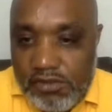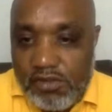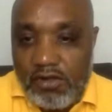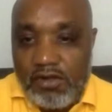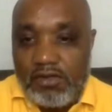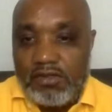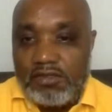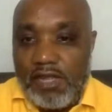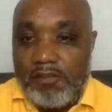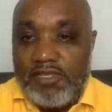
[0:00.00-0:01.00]

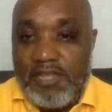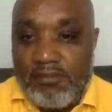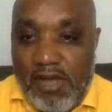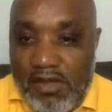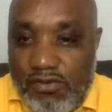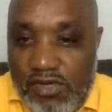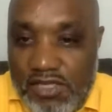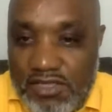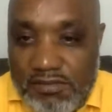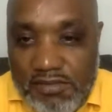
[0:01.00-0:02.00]
So uh, Mr.
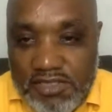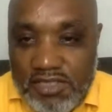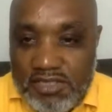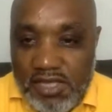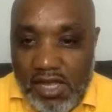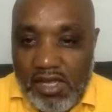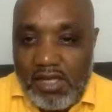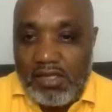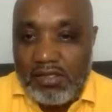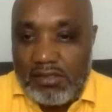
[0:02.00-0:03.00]
McCook is in
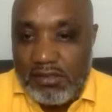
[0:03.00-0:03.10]
Mississauga.